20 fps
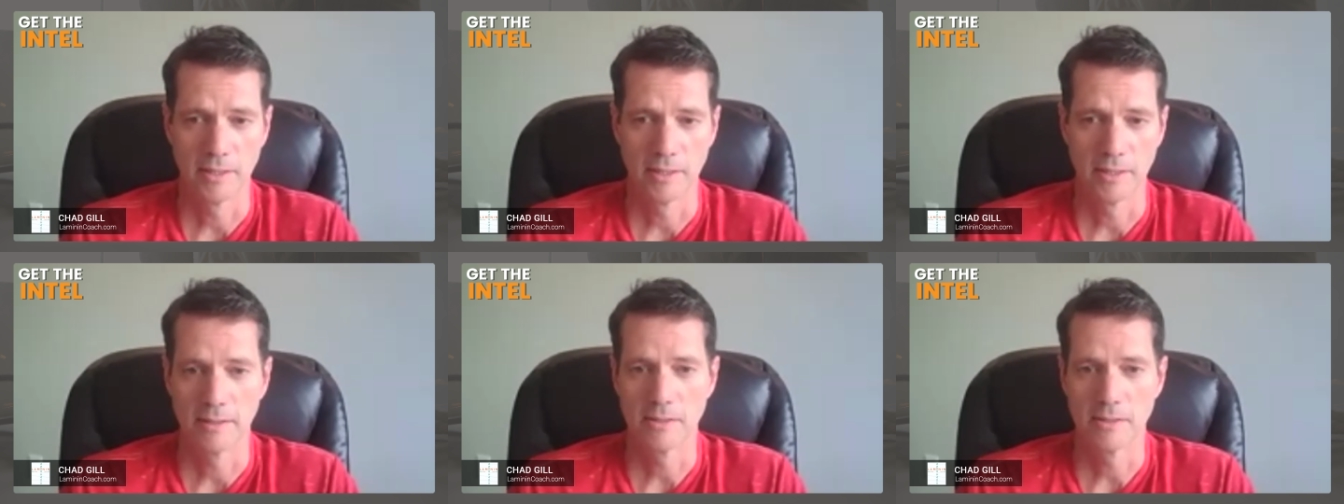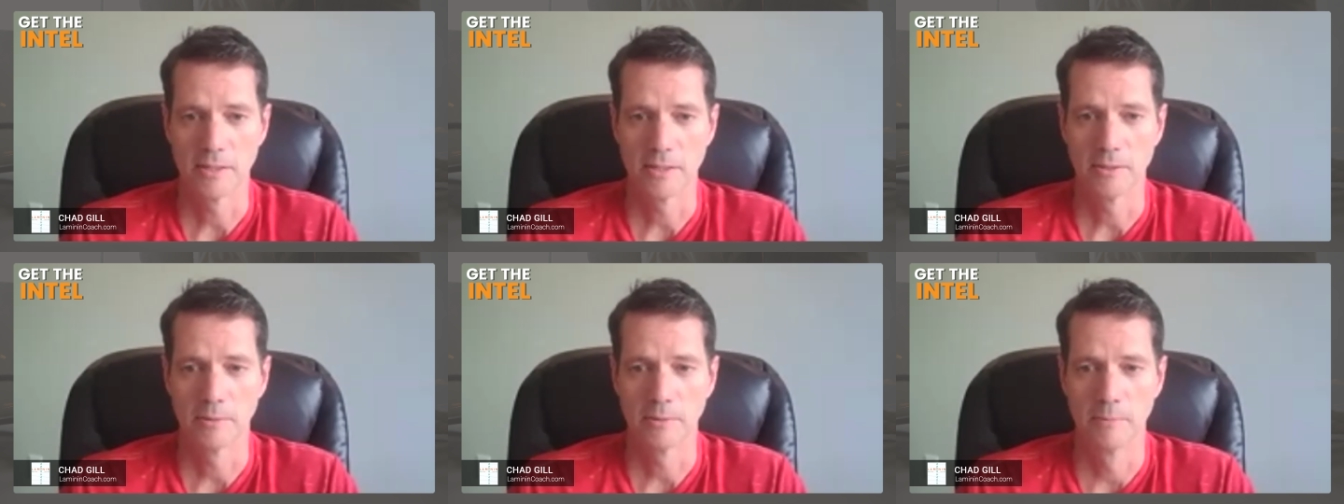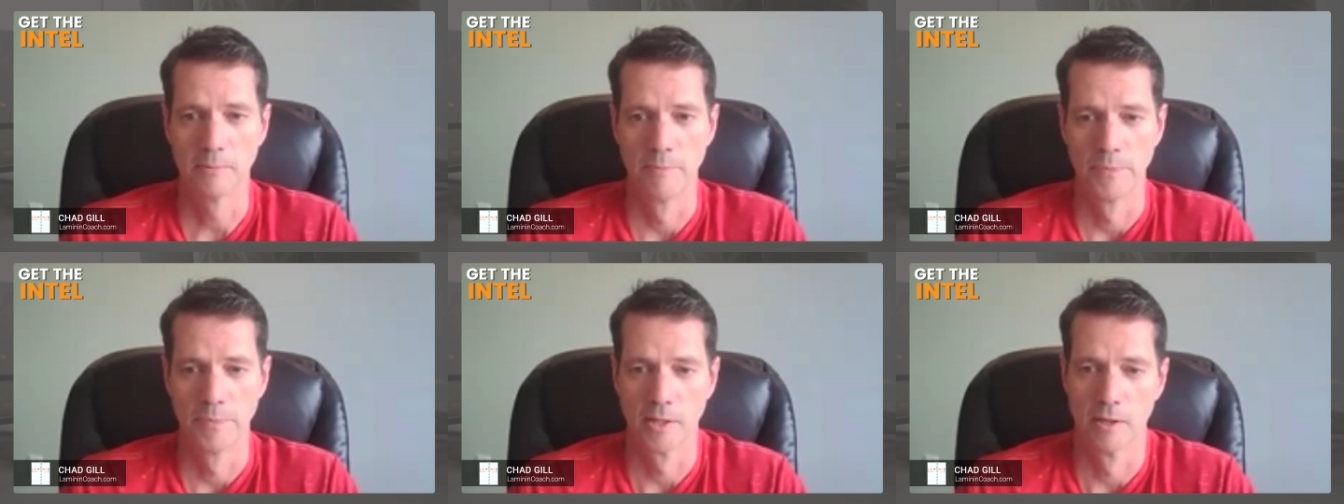And
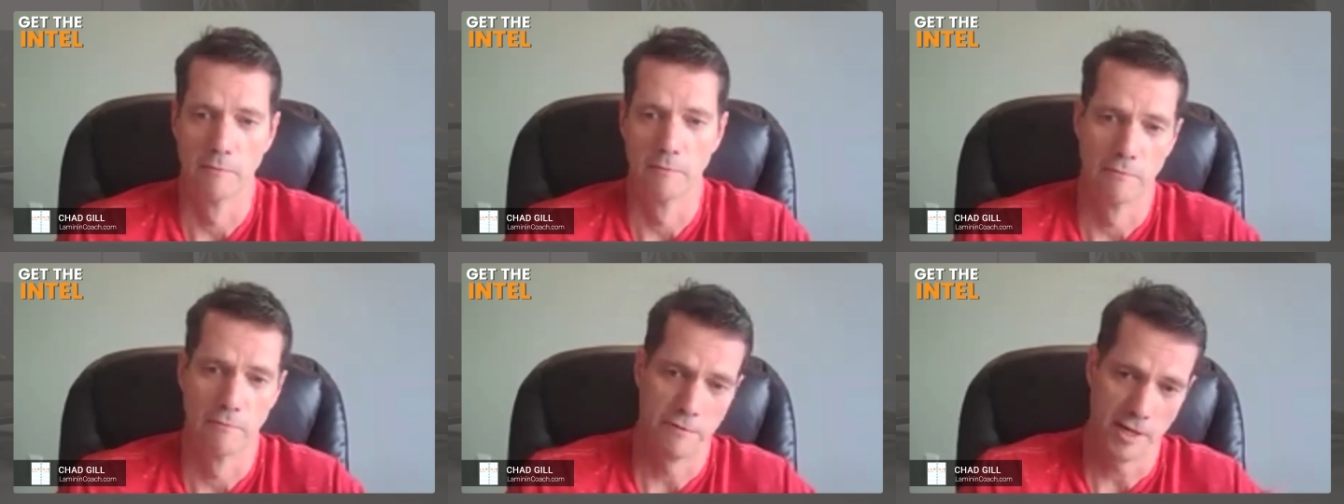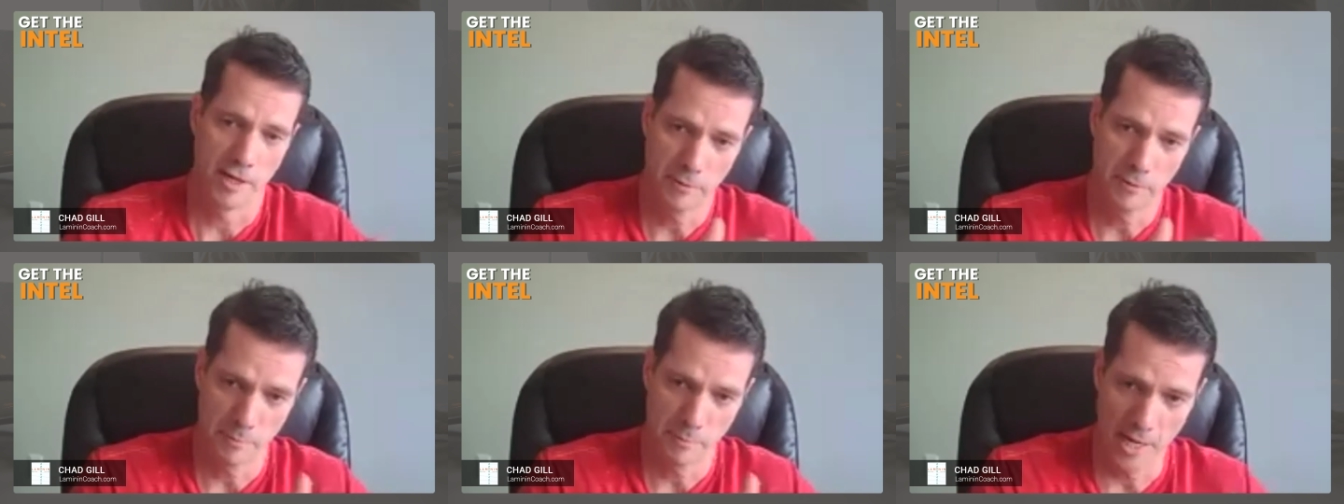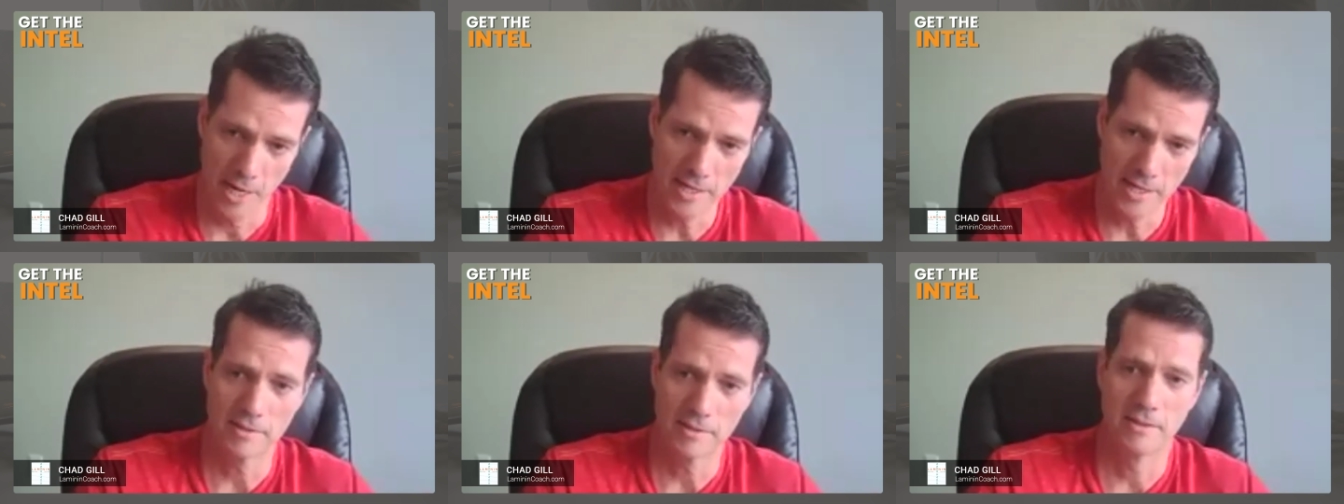so
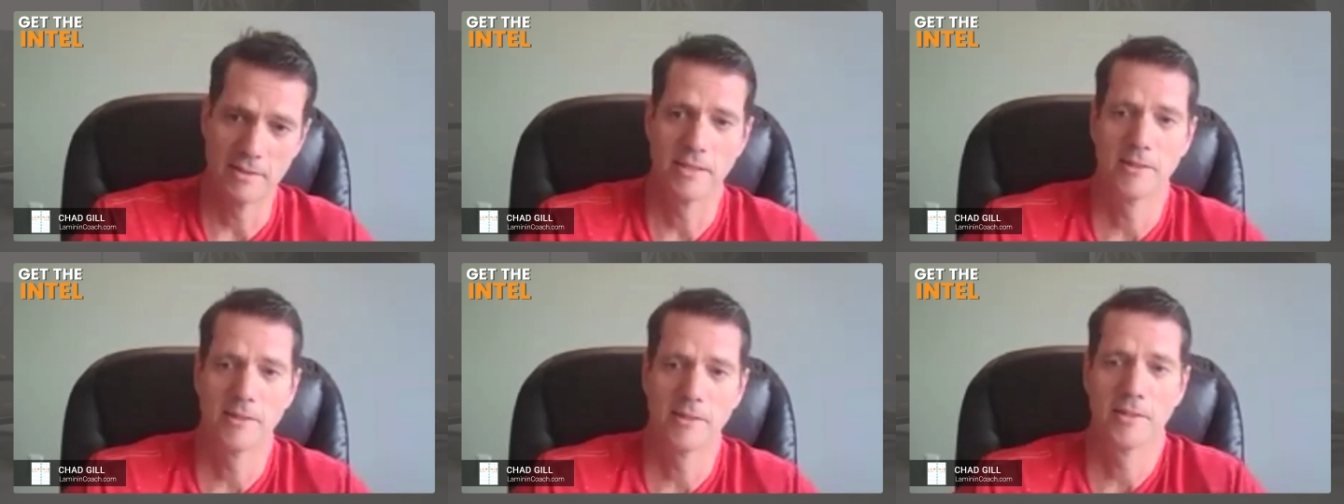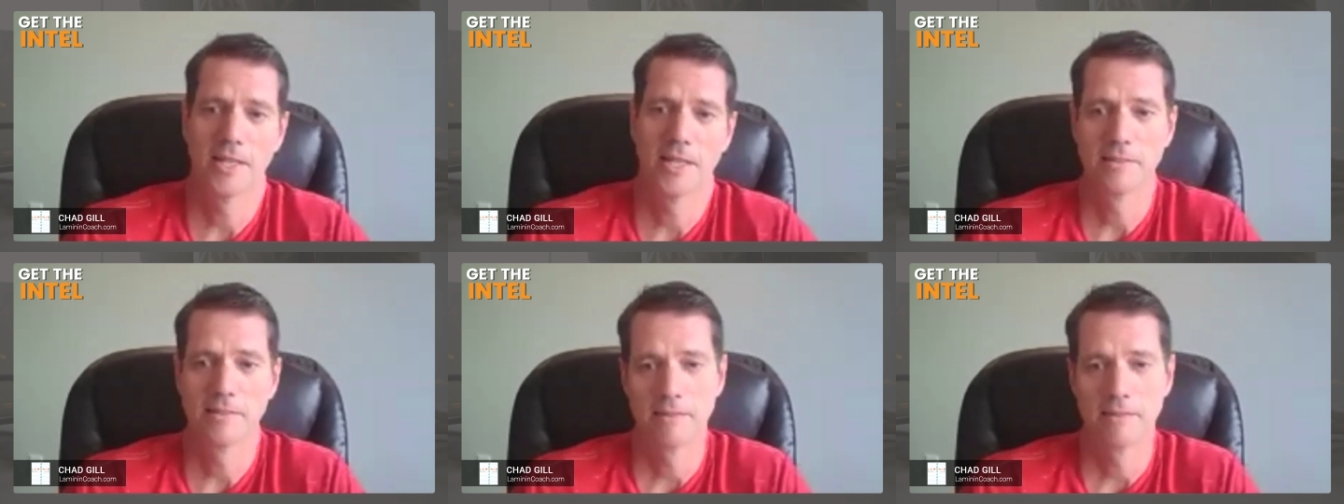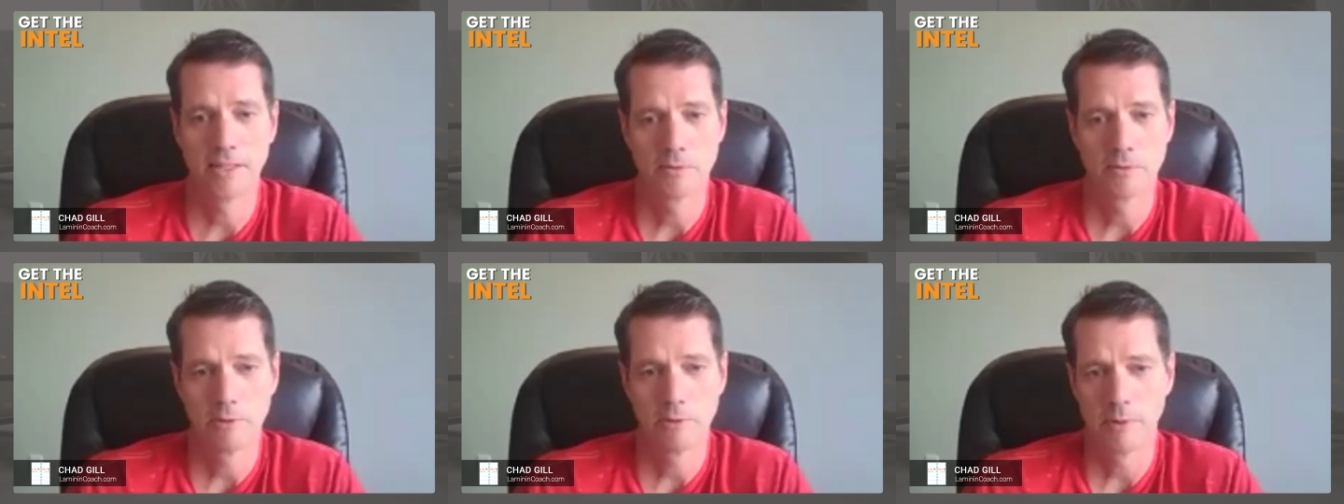faith-based, you know, that's,
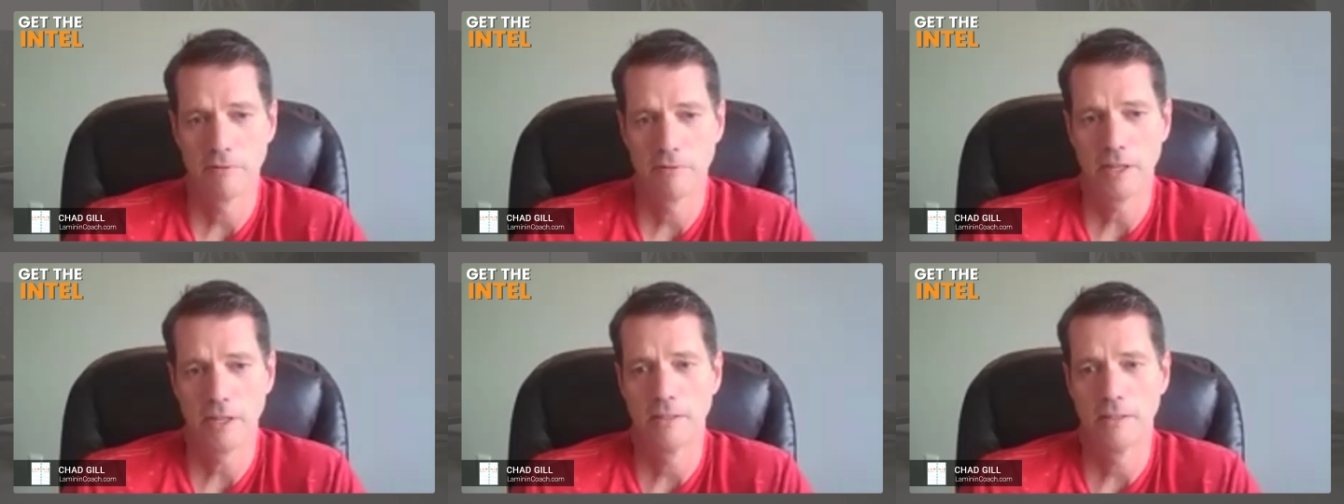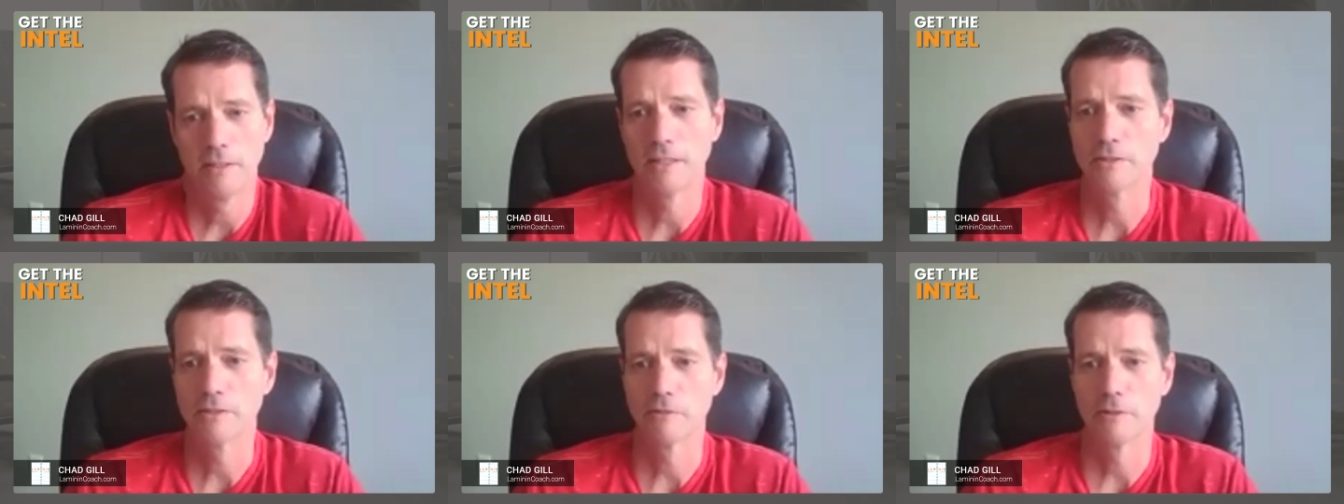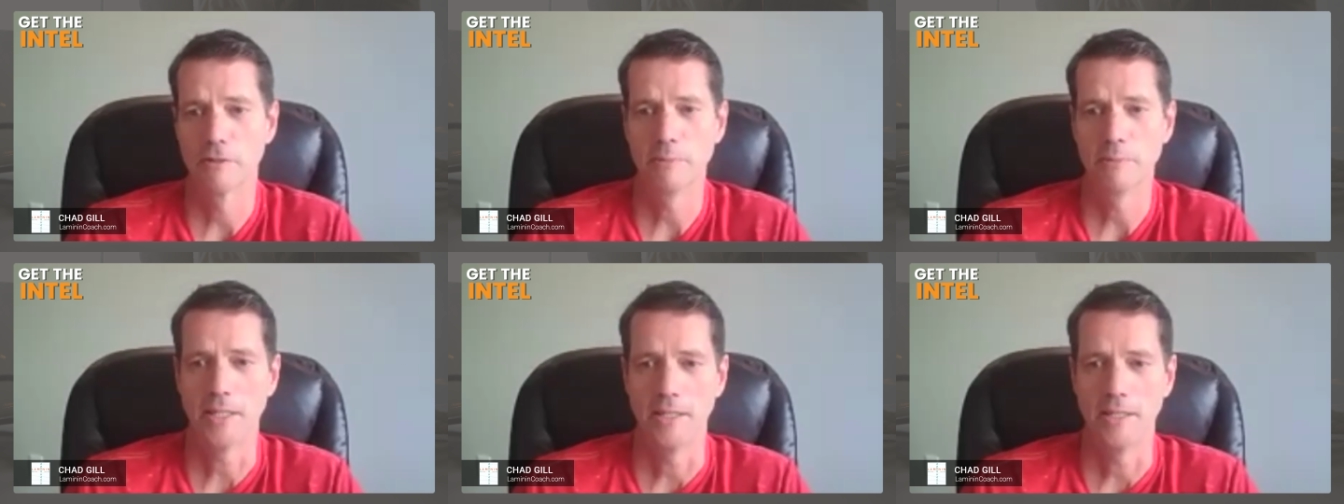that's what my faith does
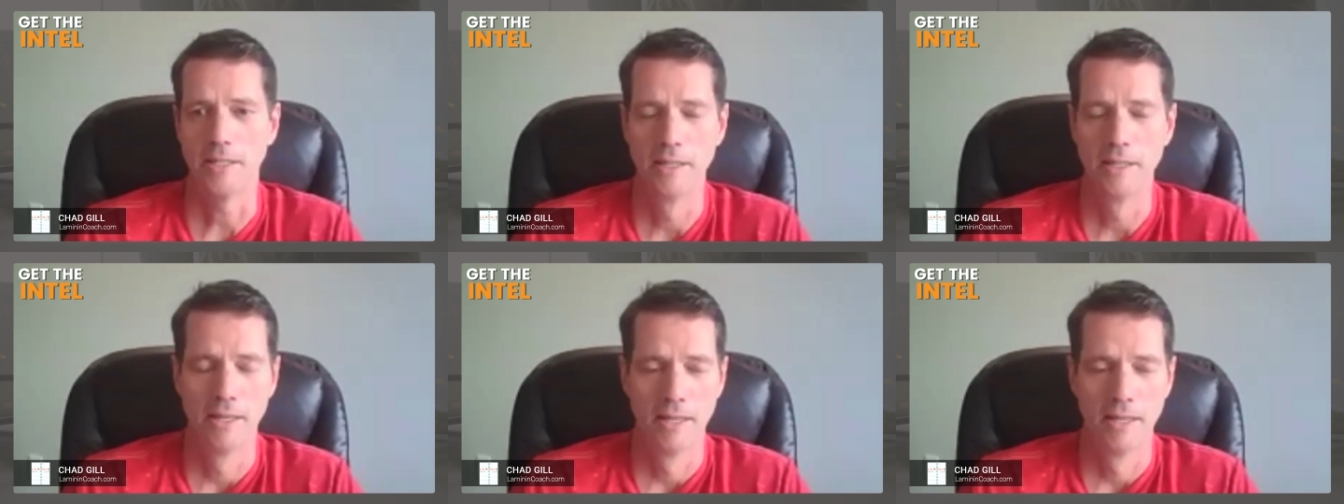for me.